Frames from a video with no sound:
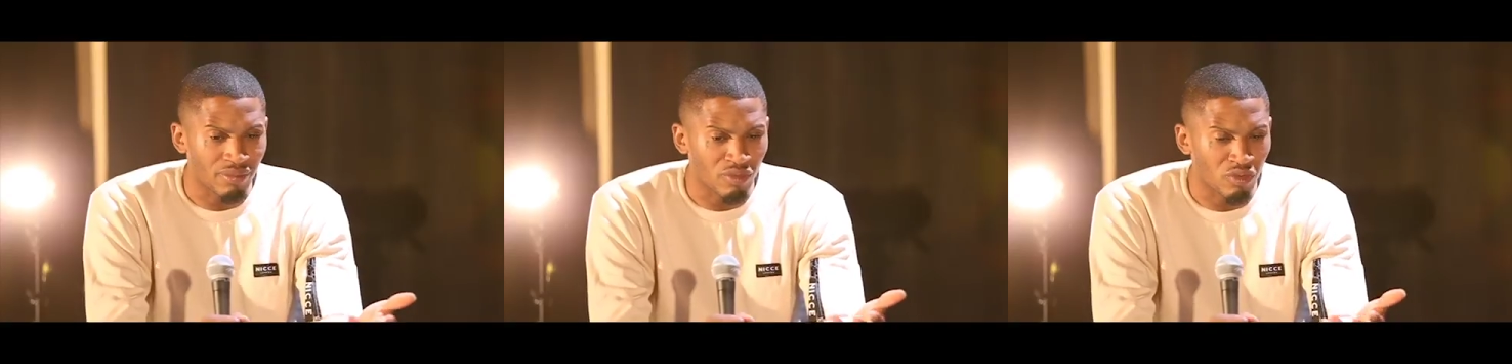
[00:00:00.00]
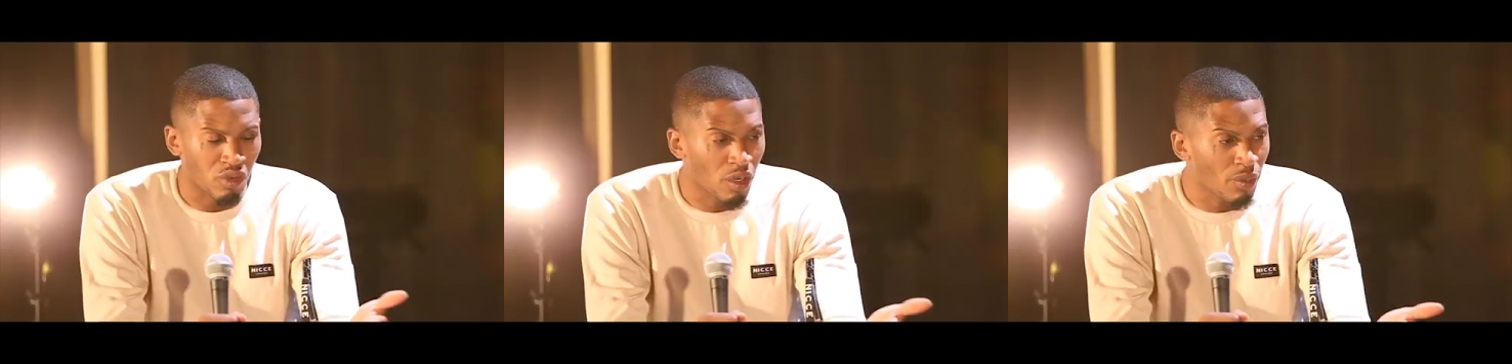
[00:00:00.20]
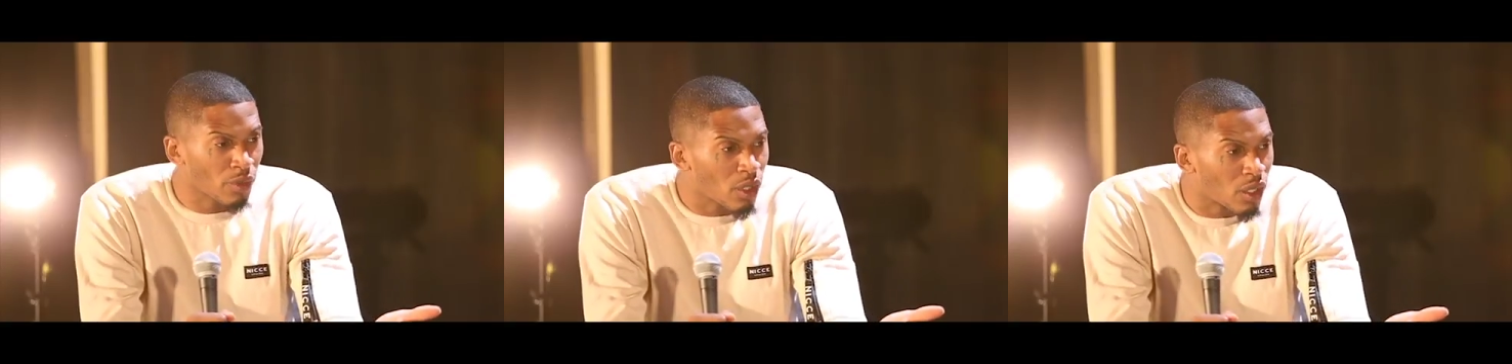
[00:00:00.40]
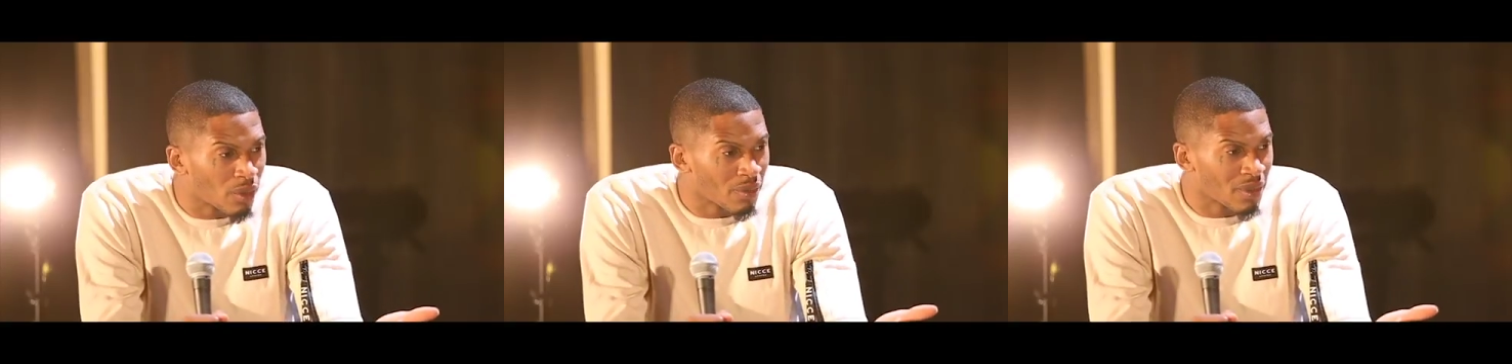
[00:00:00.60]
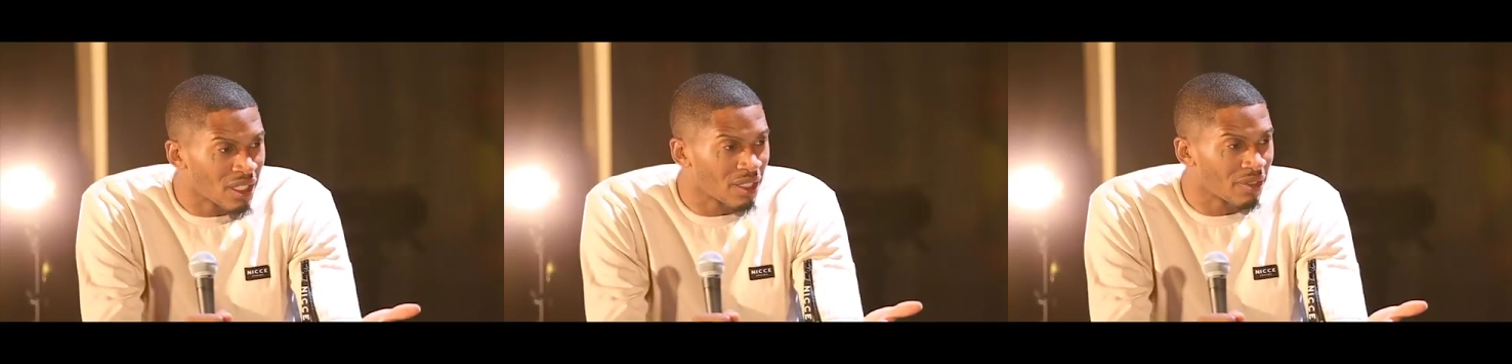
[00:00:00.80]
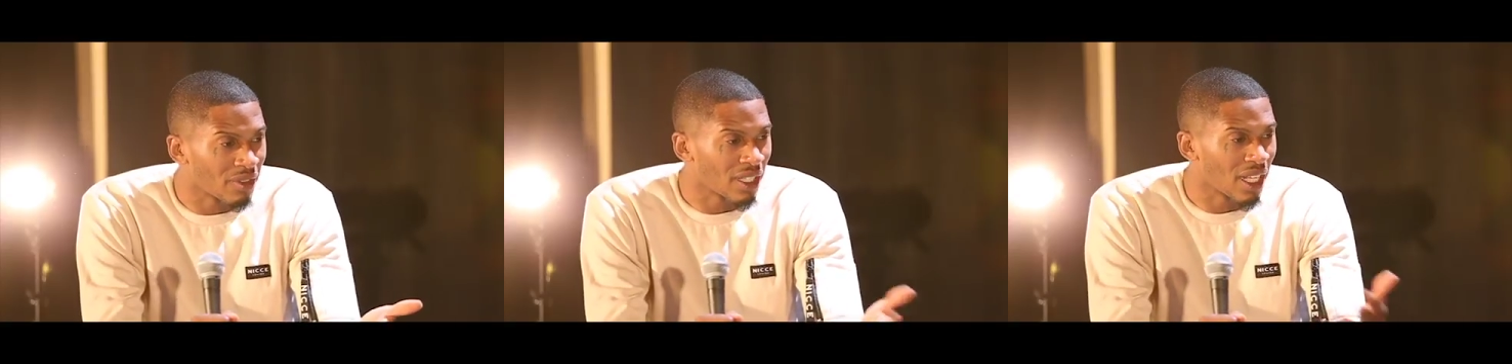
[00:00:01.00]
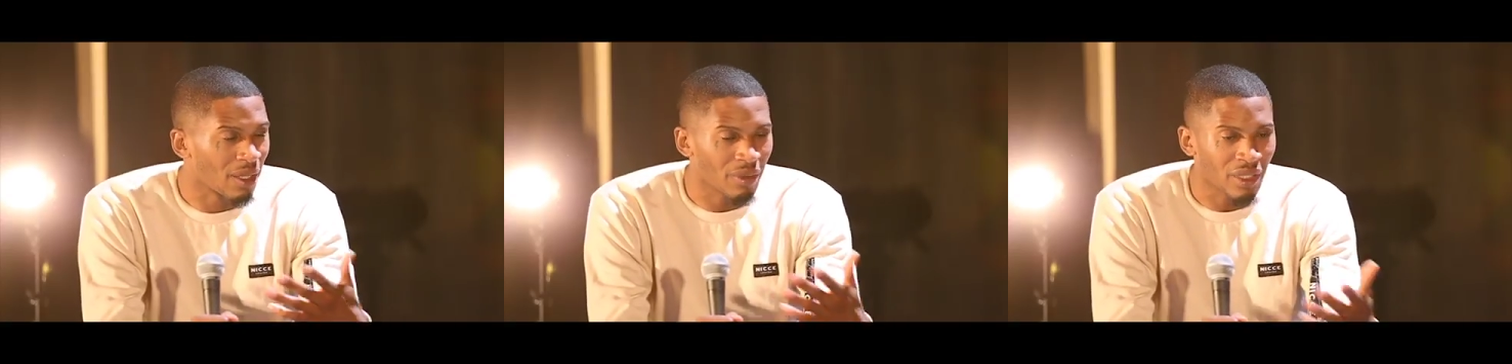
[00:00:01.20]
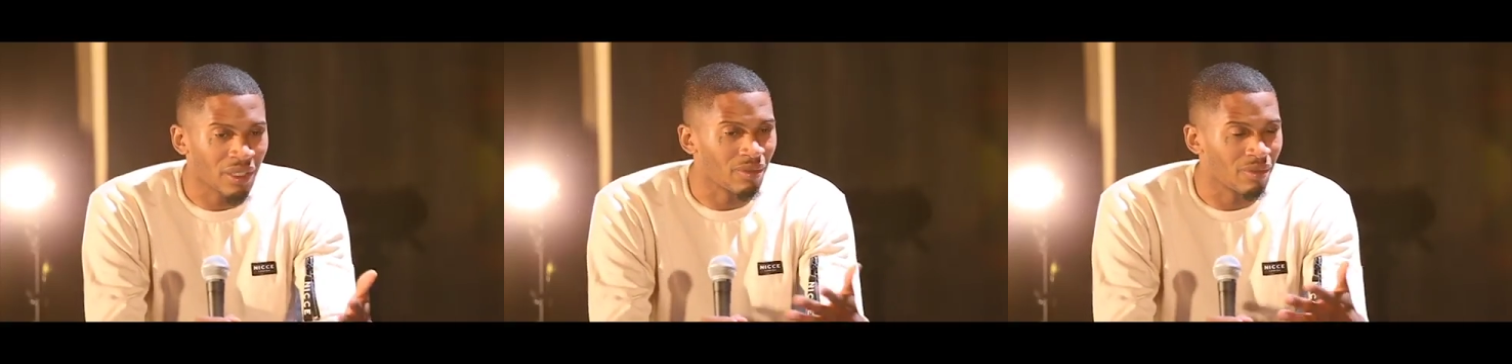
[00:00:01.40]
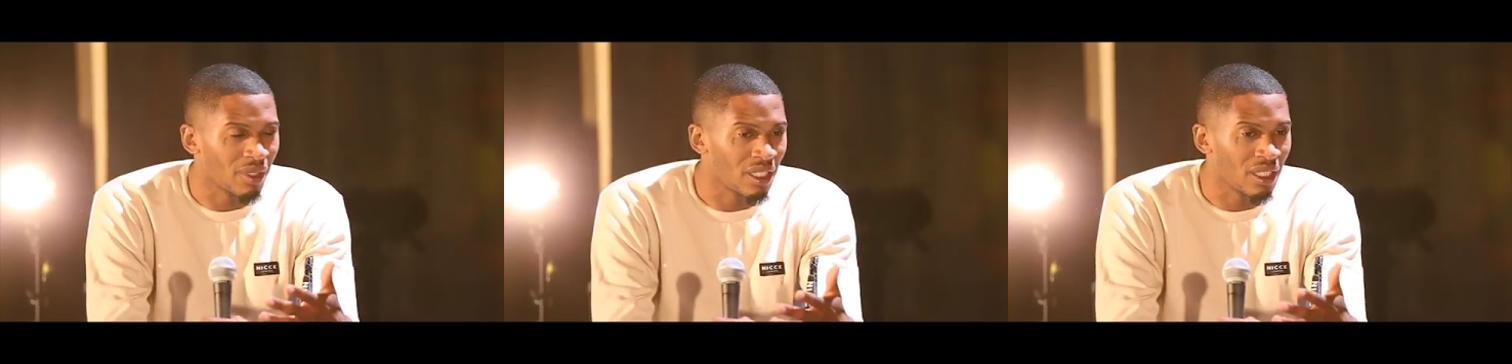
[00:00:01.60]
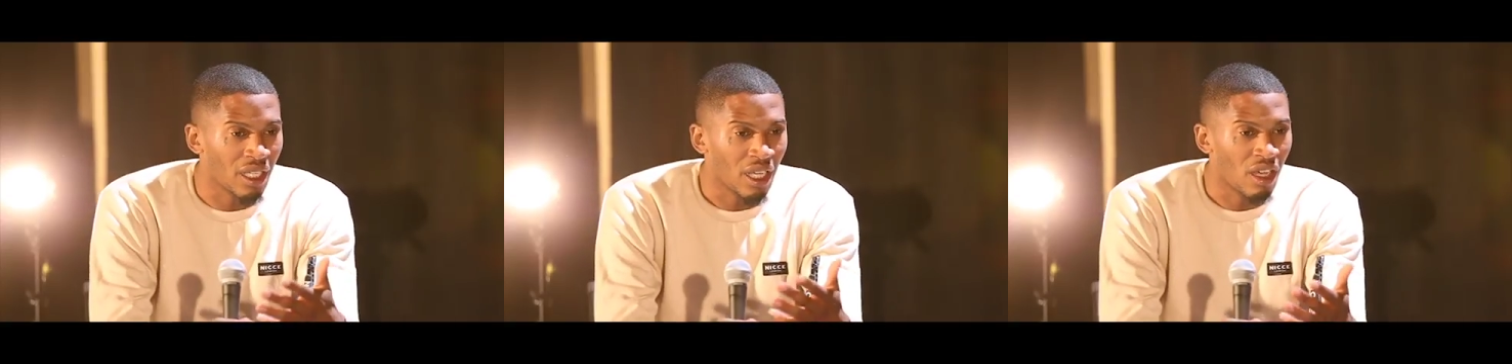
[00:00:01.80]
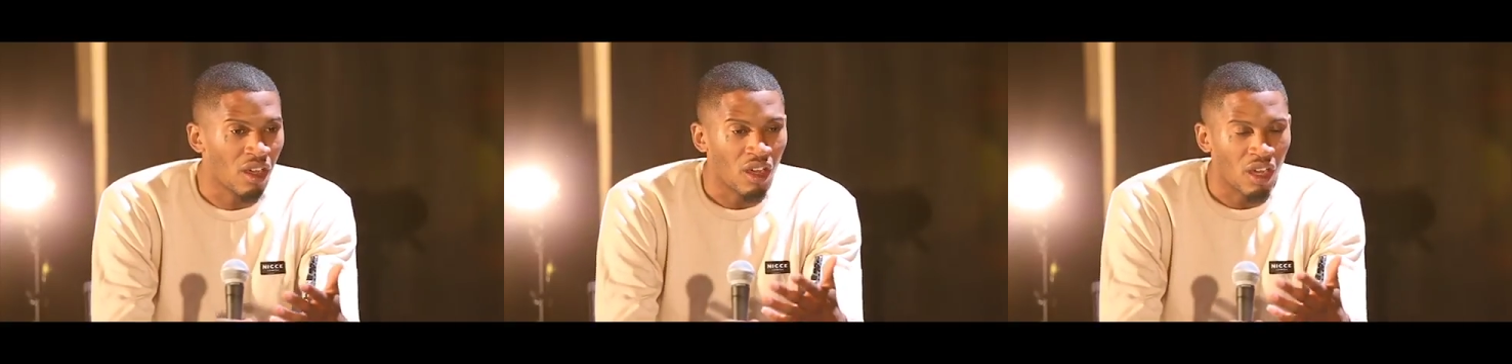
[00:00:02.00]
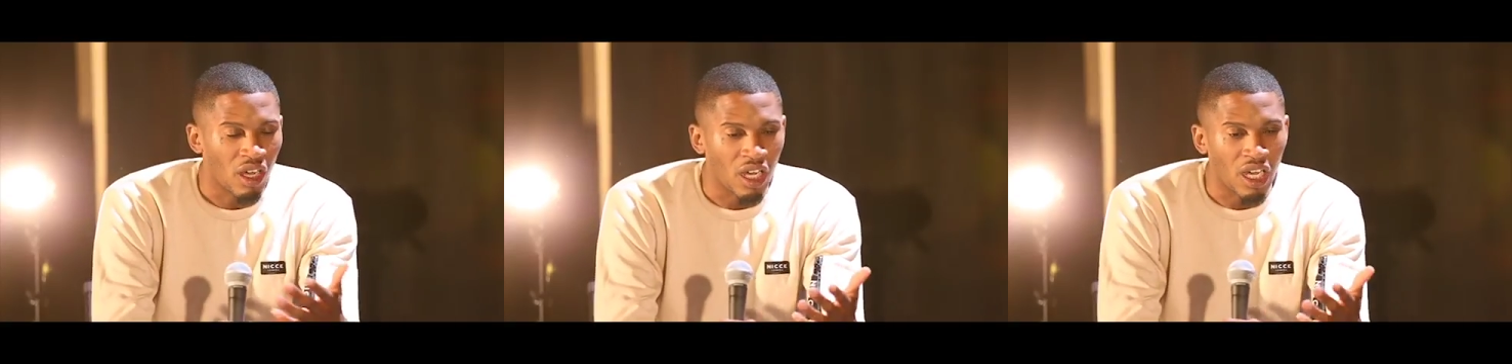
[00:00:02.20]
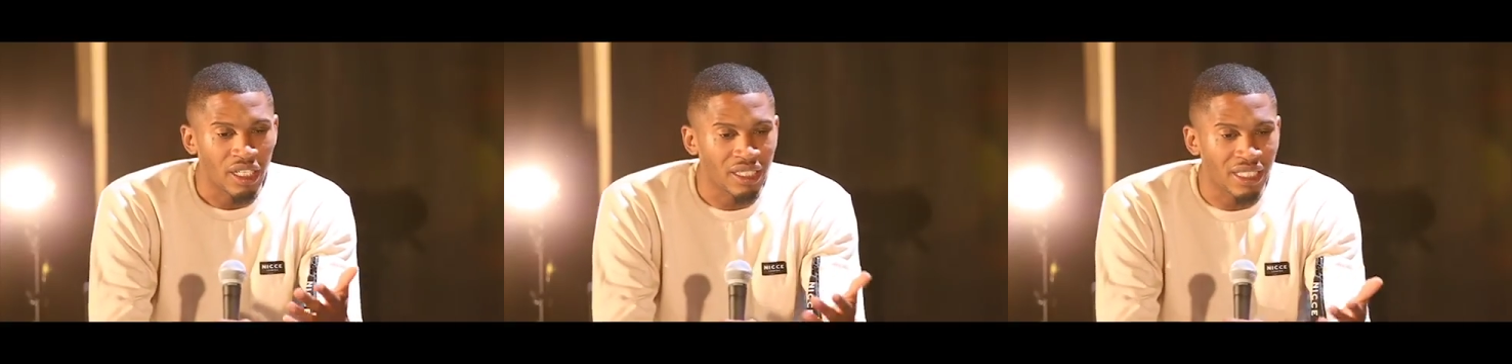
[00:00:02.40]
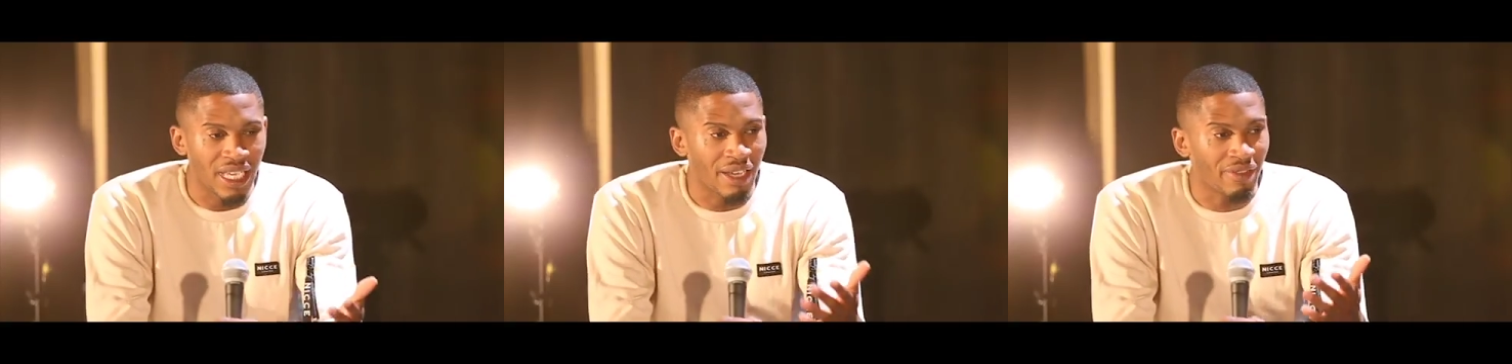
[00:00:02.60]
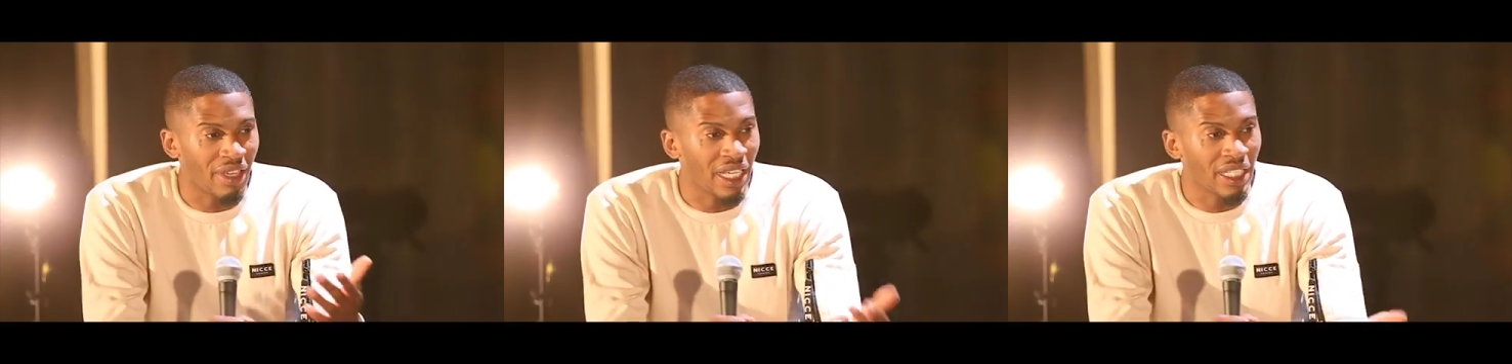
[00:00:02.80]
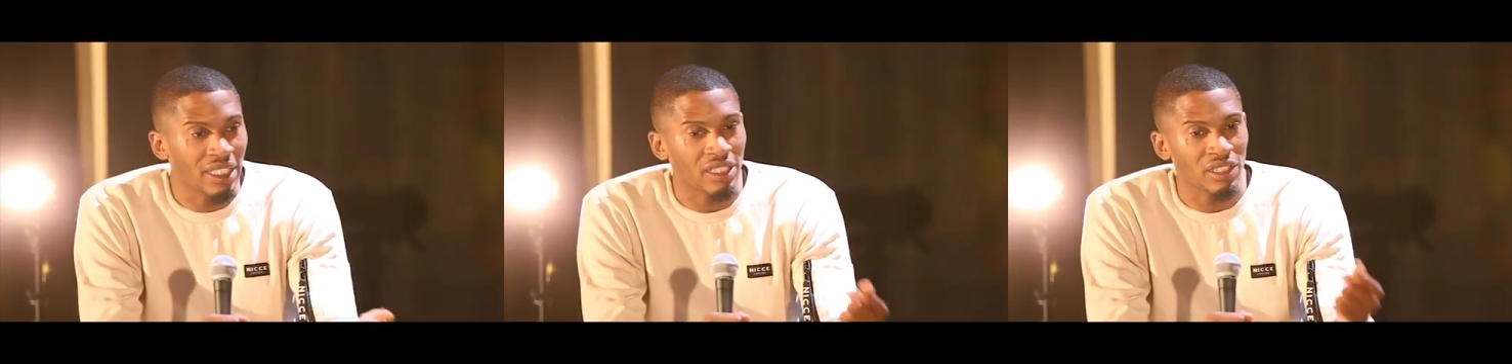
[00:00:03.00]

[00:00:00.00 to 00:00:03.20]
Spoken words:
rom-coms, even like we hardly have any.